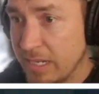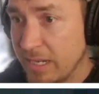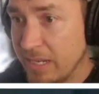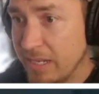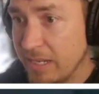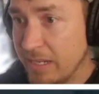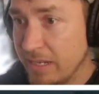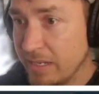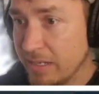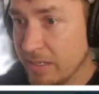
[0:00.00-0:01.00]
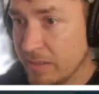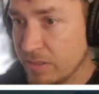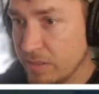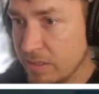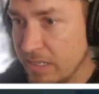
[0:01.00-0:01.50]

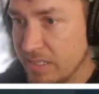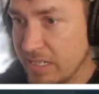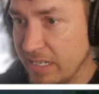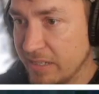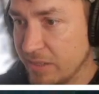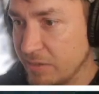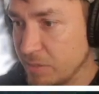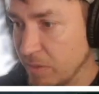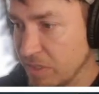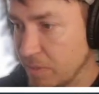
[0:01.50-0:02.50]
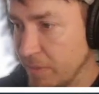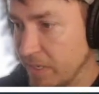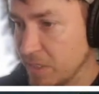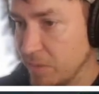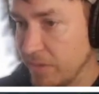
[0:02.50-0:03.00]
Ding! Let's take those monster
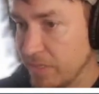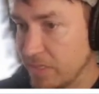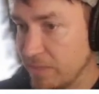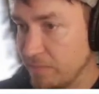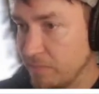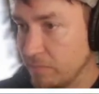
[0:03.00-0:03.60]
parts with us.